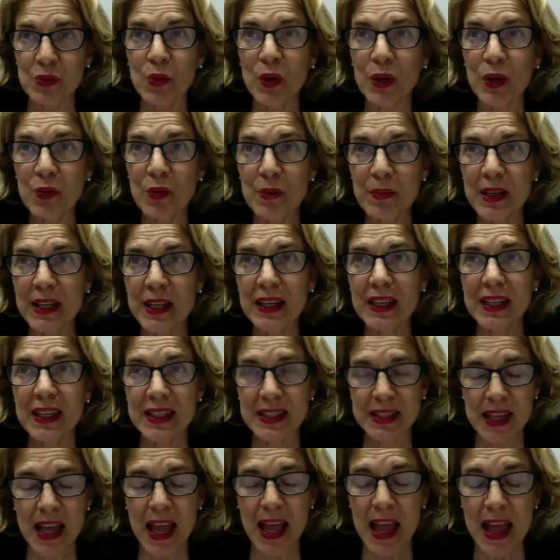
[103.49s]
What we mean
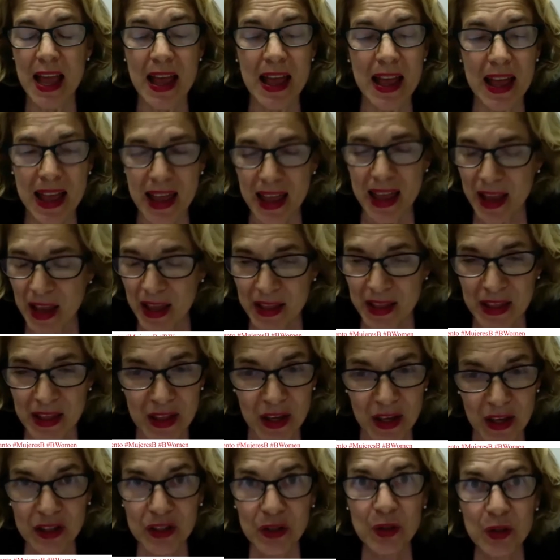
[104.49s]
is
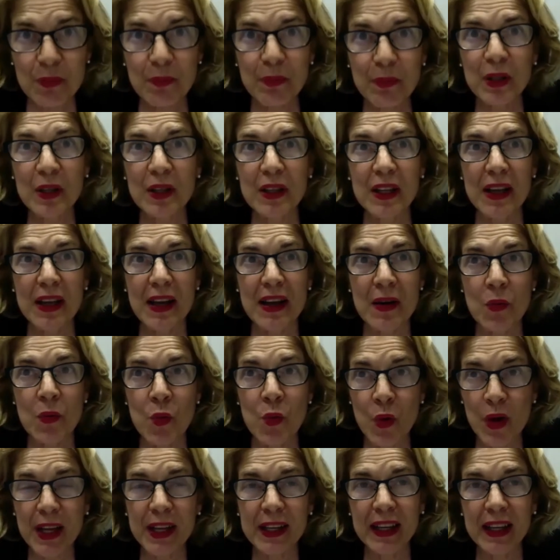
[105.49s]
the triple
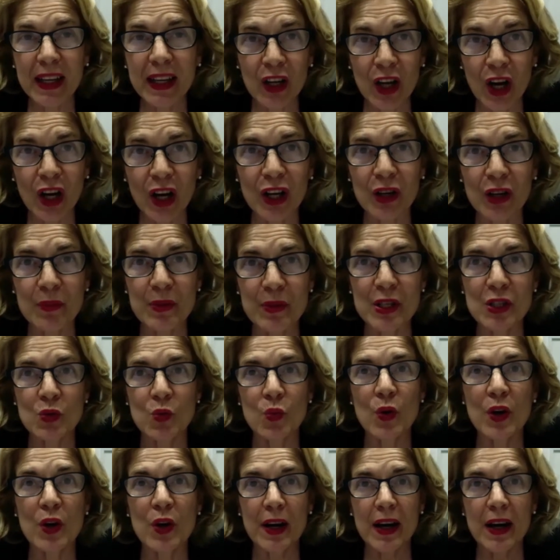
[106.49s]
win economies
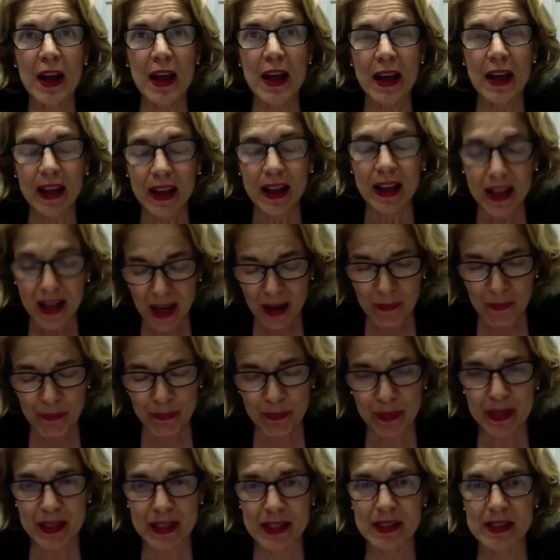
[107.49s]
where
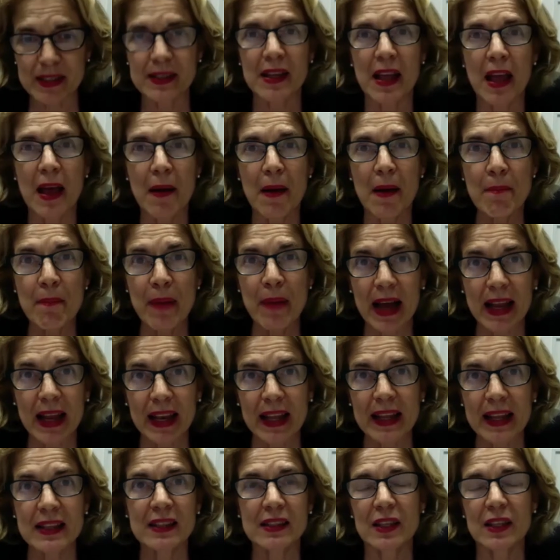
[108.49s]
companies
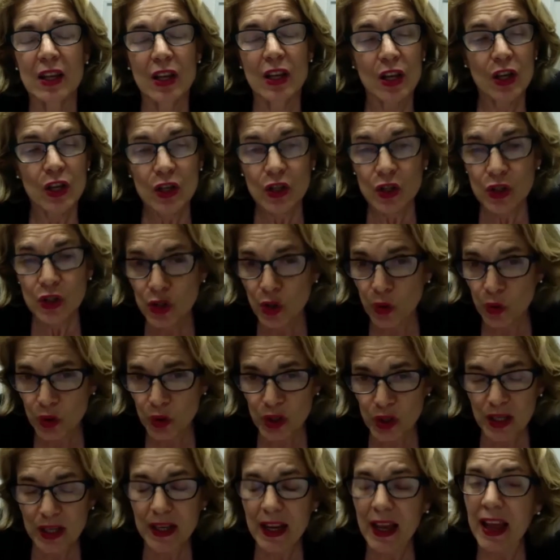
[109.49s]
balance
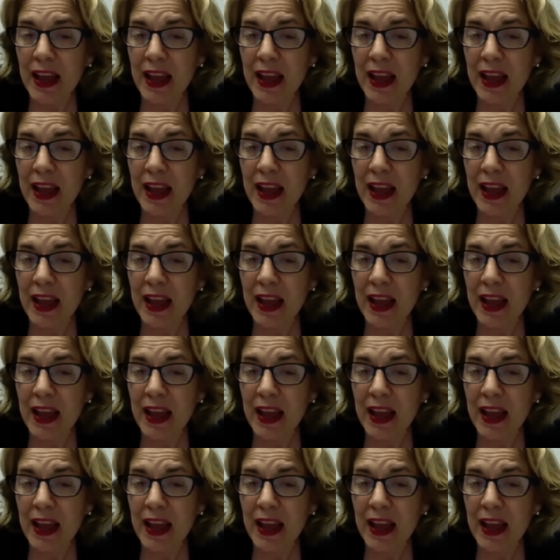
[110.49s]
social,